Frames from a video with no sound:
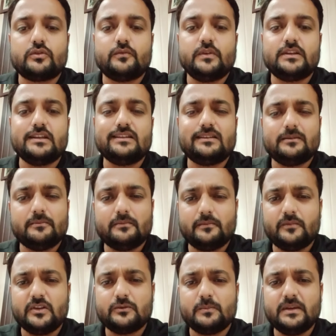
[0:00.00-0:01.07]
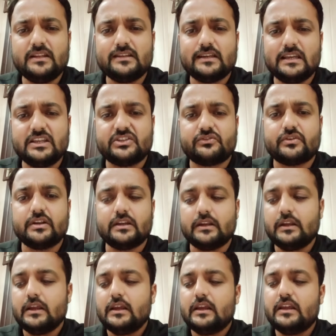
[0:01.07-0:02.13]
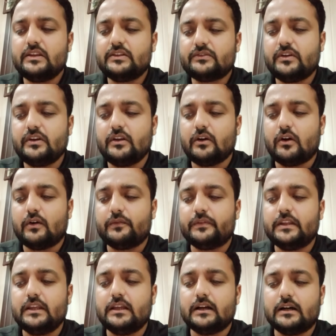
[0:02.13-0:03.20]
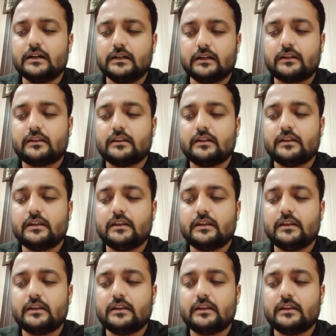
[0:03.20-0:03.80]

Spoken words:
which means history of the earth,